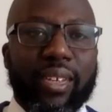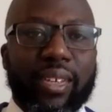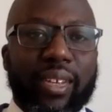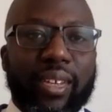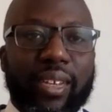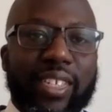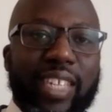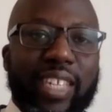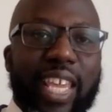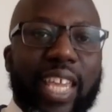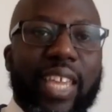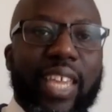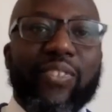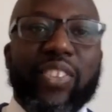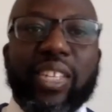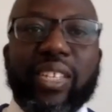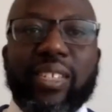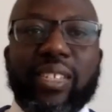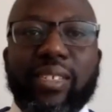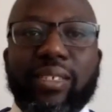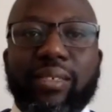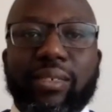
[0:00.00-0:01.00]
And
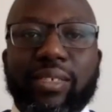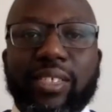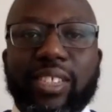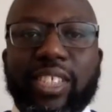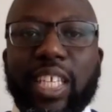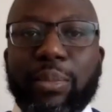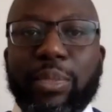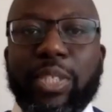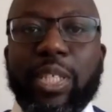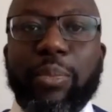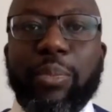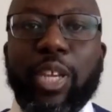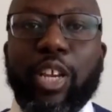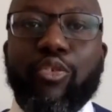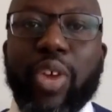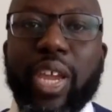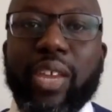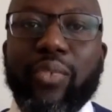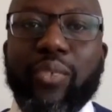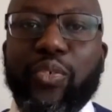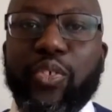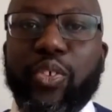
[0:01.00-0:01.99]
David seems to be
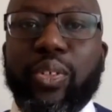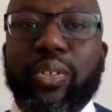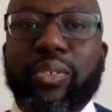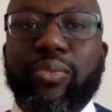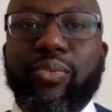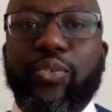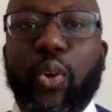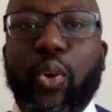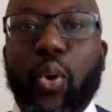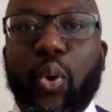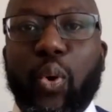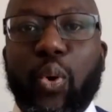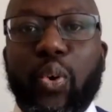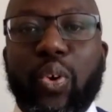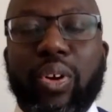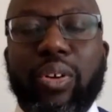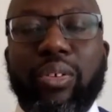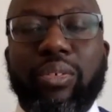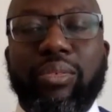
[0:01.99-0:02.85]
grateful for